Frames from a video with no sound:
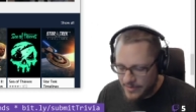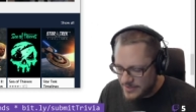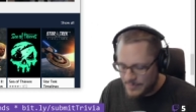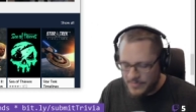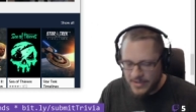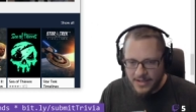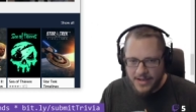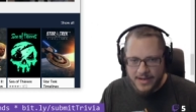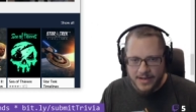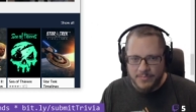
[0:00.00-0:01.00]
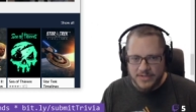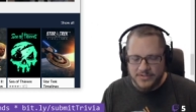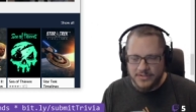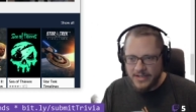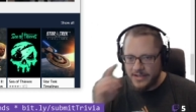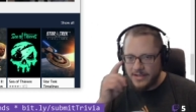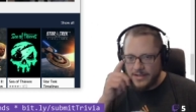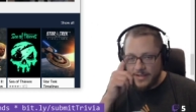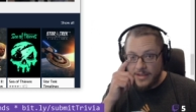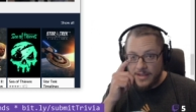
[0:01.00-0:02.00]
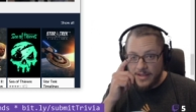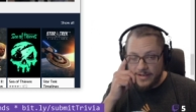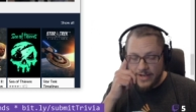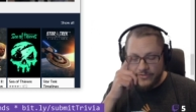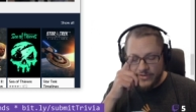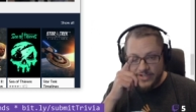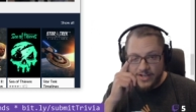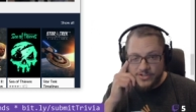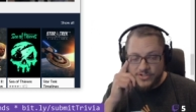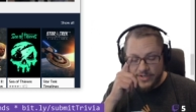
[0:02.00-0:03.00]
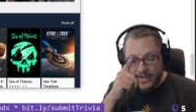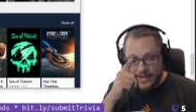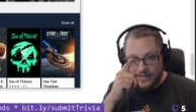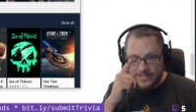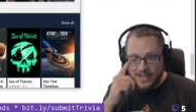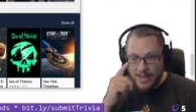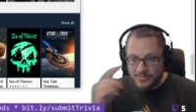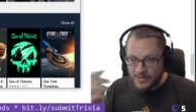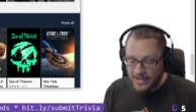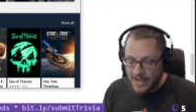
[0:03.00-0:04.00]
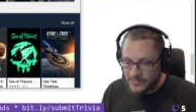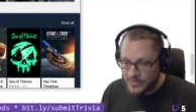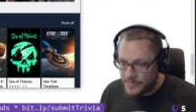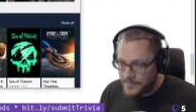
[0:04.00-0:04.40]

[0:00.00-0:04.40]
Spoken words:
It's something I basically never touch unless I absolutely have to.